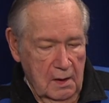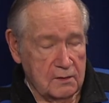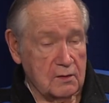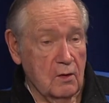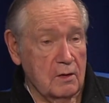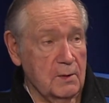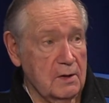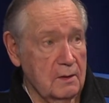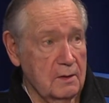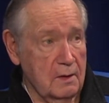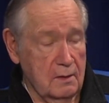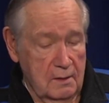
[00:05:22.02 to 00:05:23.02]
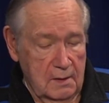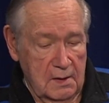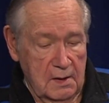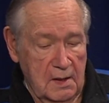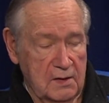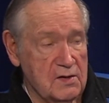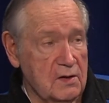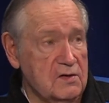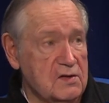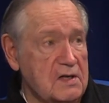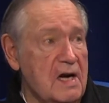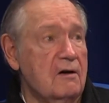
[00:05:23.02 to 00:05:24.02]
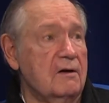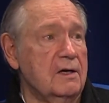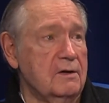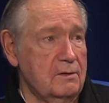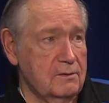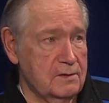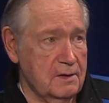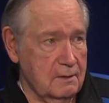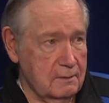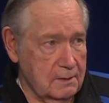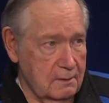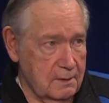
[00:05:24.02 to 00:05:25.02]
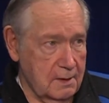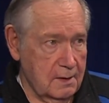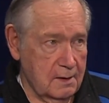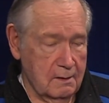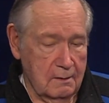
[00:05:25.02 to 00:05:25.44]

It's Inter be, interesting it's is scary. Interesting. Scary.